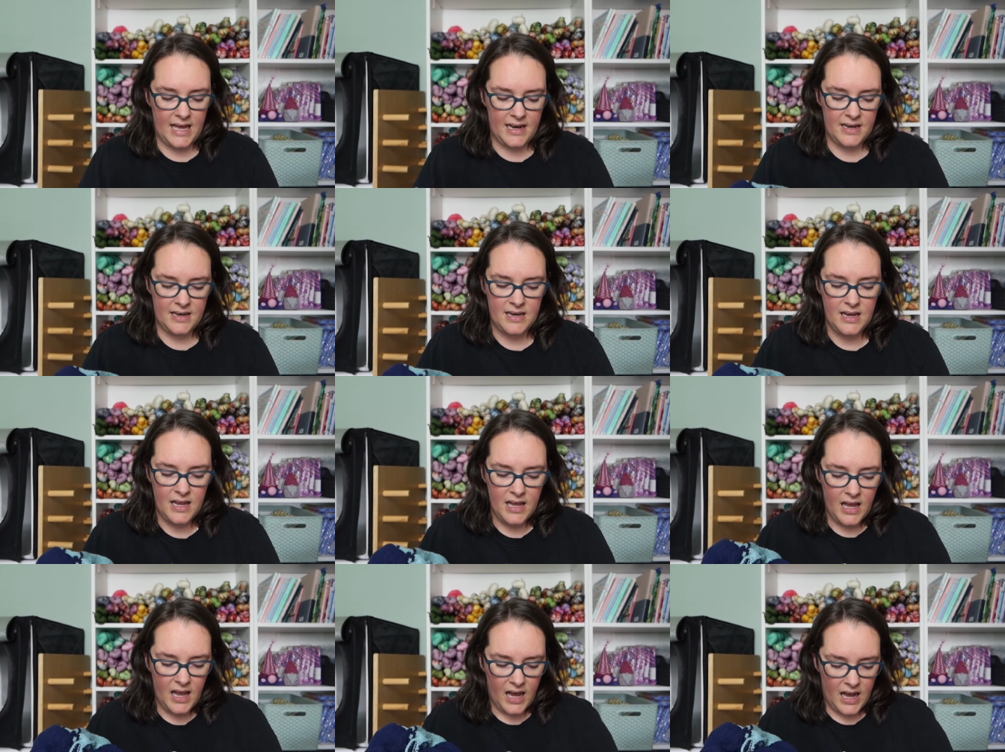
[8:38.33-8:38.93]
And
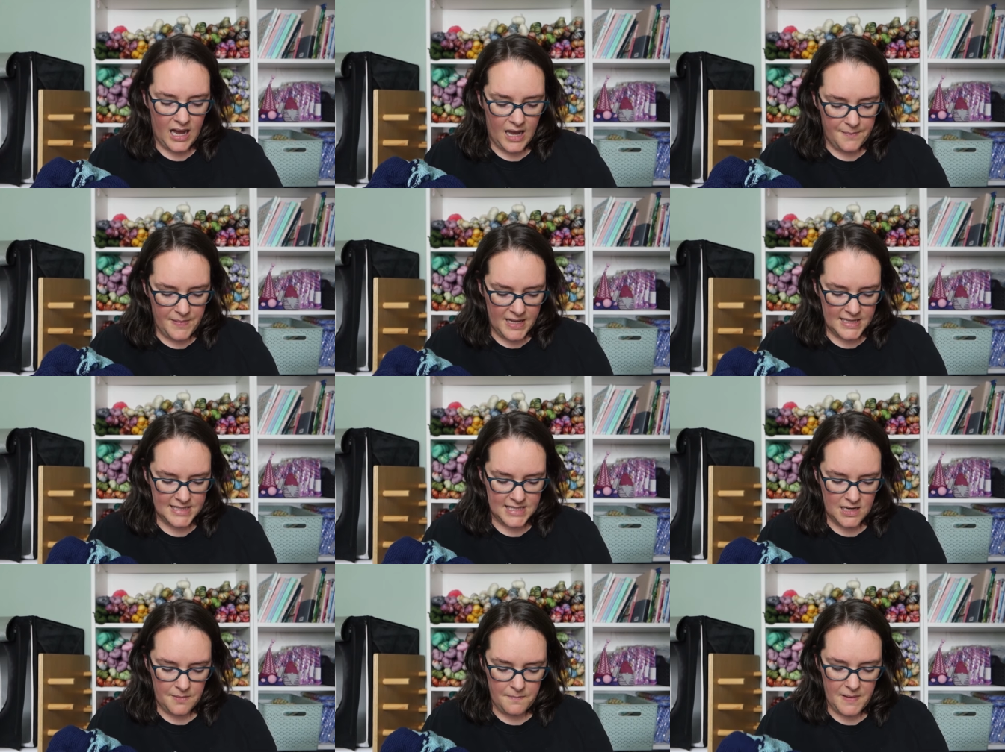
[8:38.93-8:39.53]

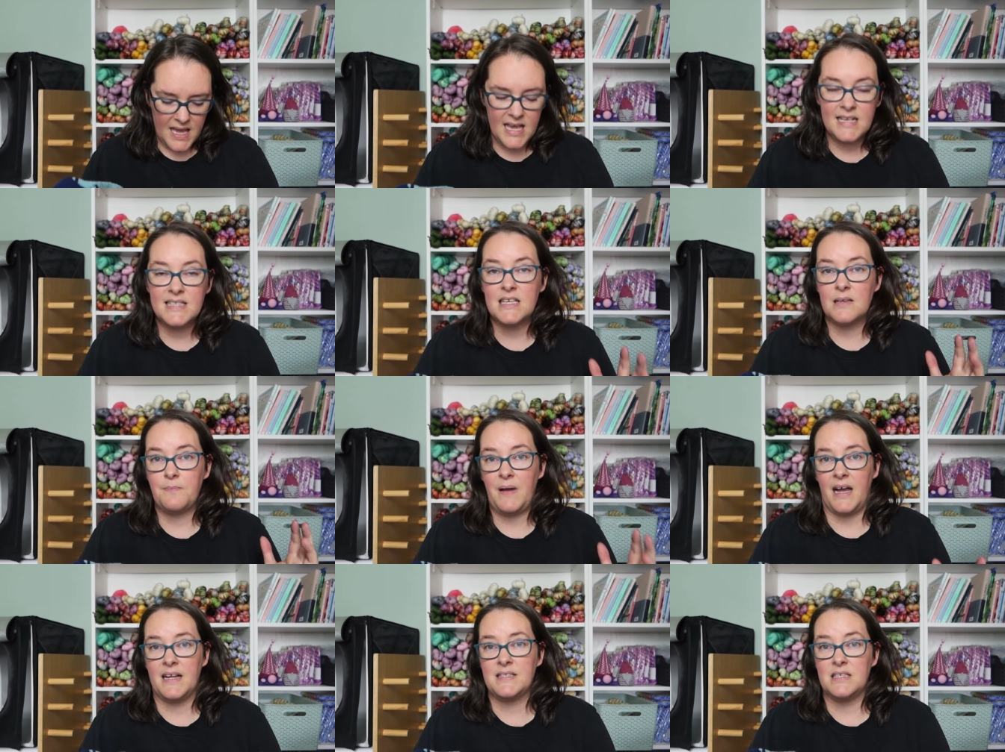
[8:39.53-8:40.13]
it's an
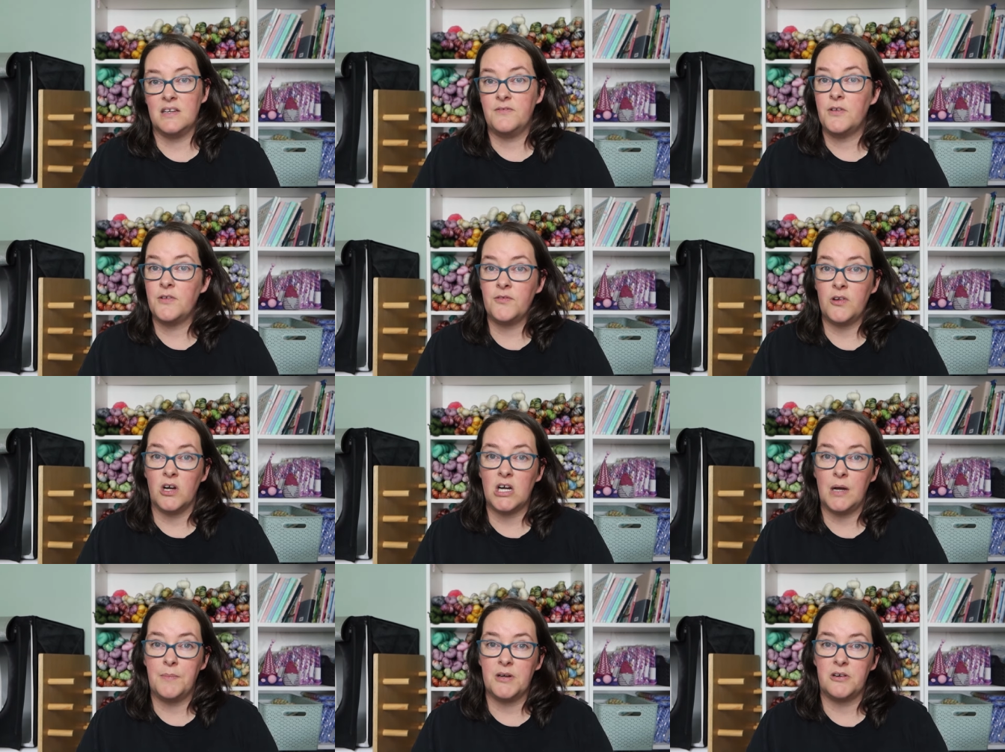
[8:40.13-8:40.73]
amazing pattern. If you've
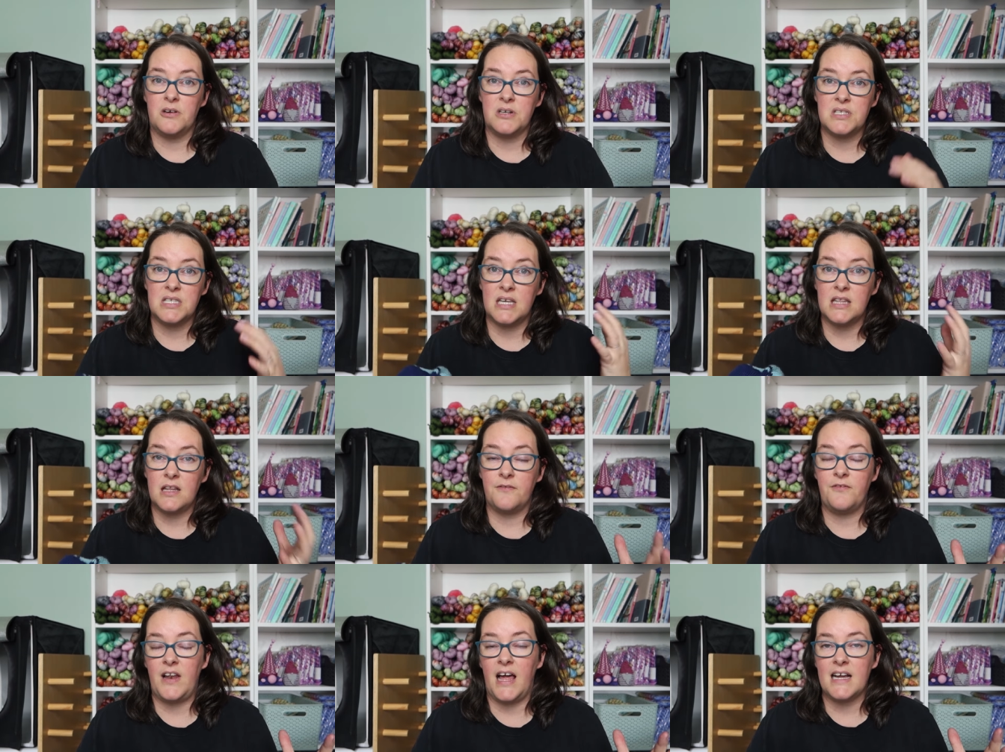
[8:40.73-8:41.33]
not come across
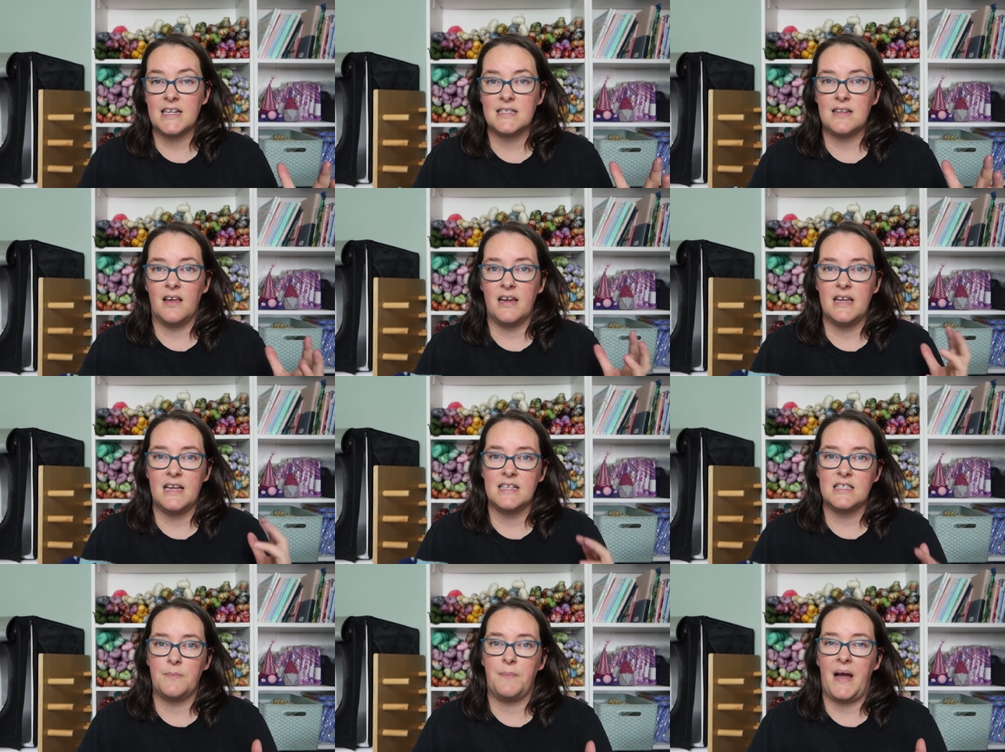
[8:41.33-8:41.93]
it, the Flax
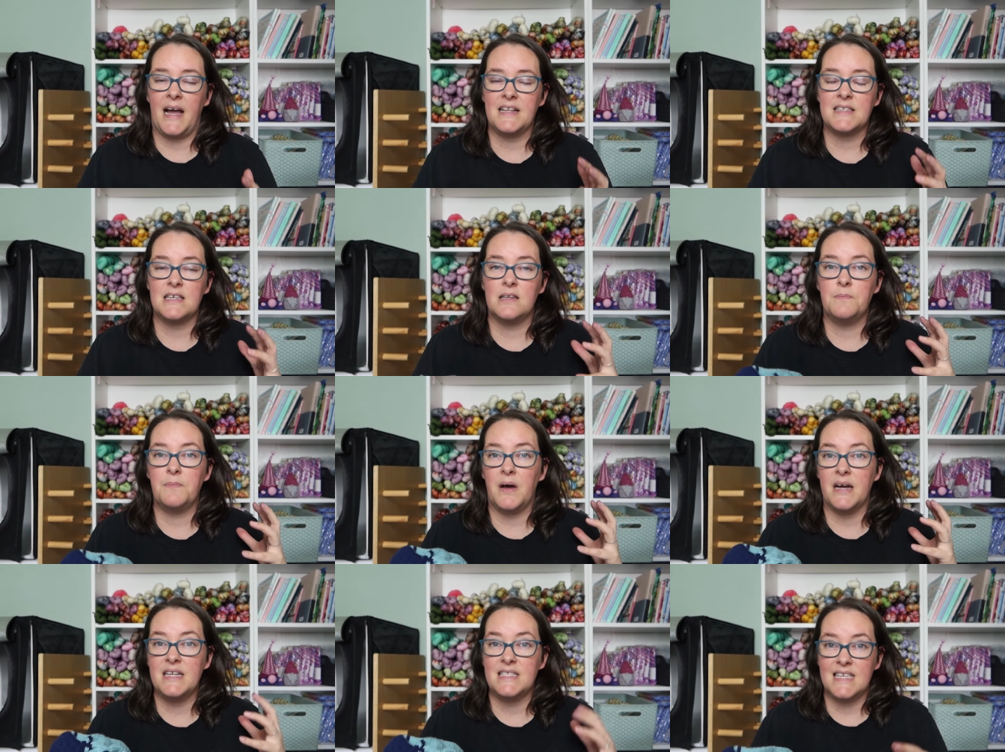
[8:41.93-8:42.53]
Light is a
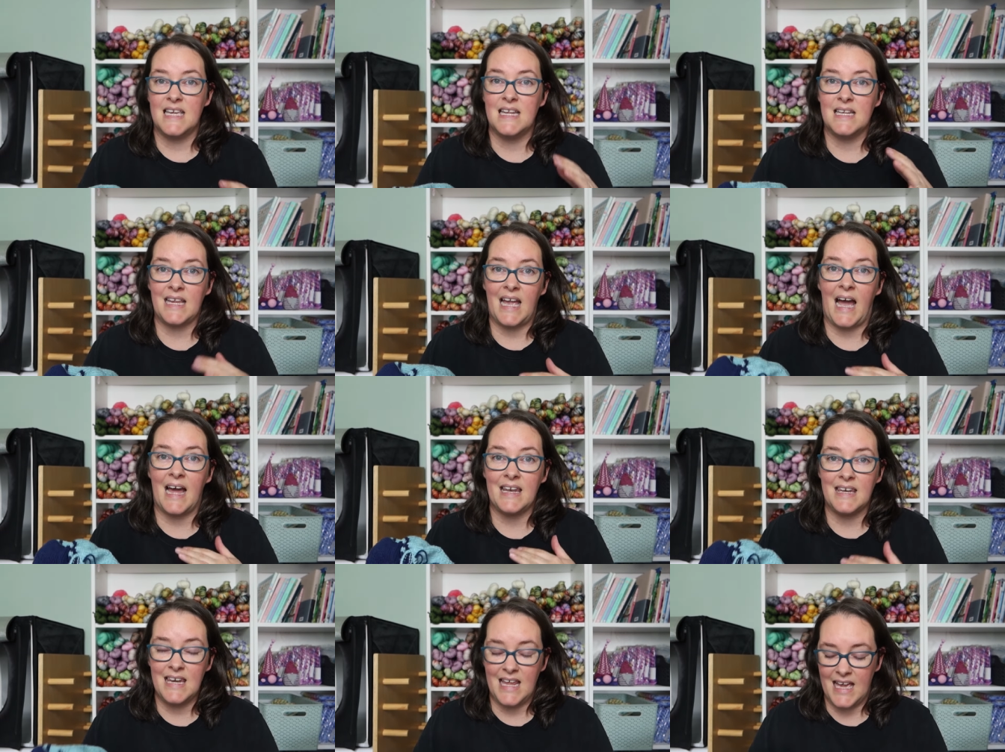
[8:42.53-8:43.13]
pattern by Tin
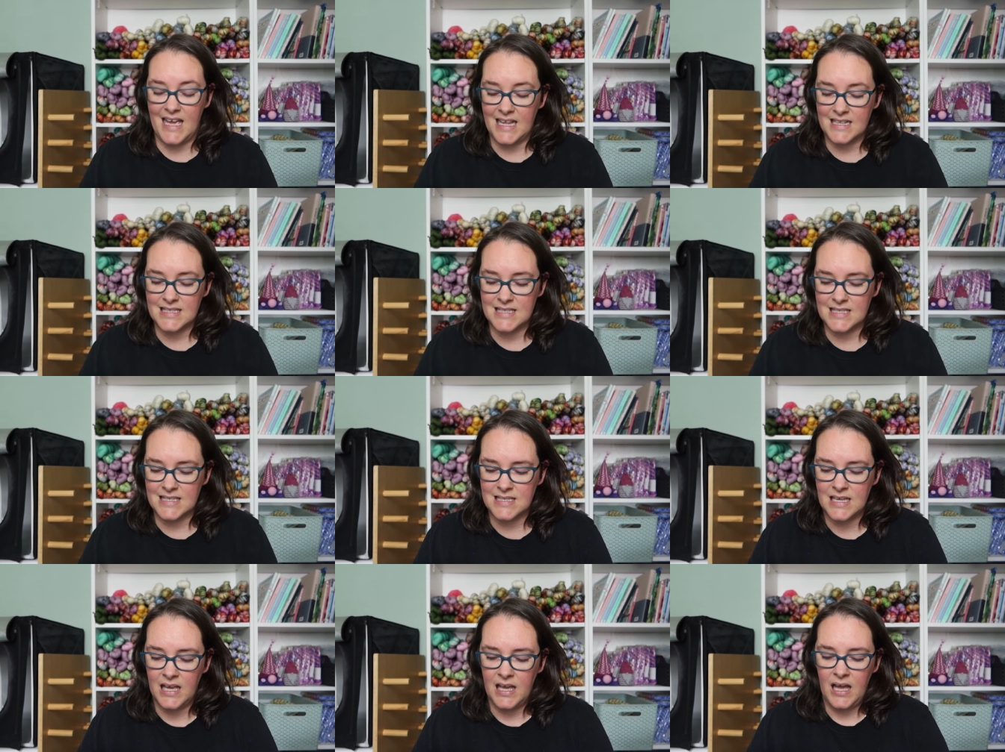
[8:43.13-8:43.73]
Can
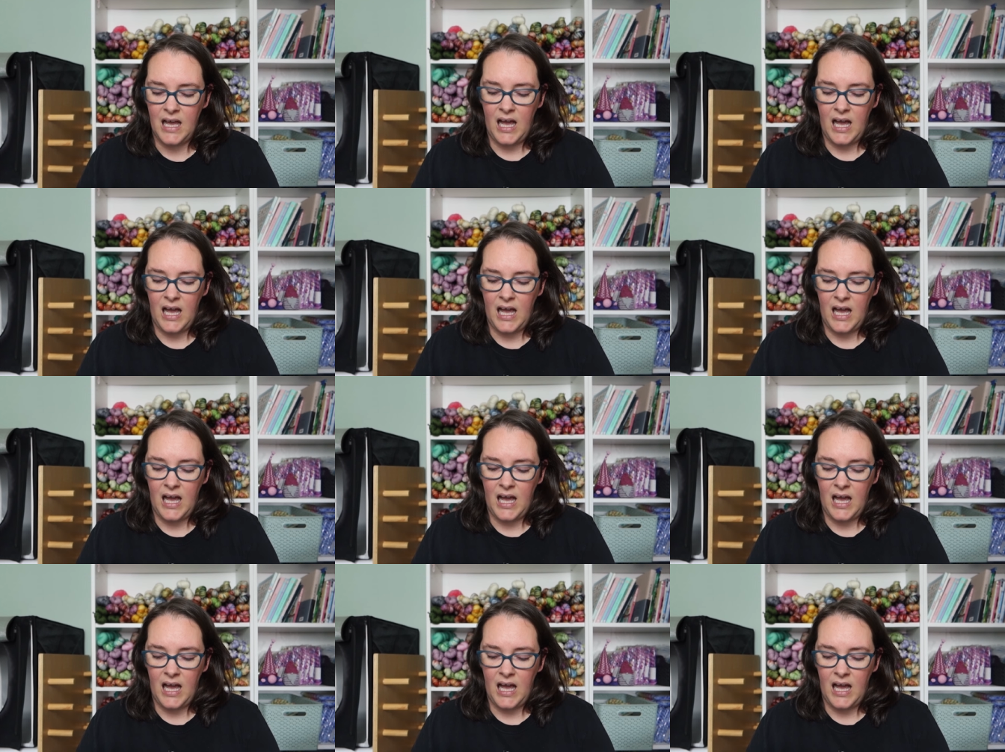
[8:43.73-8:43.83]
Knits.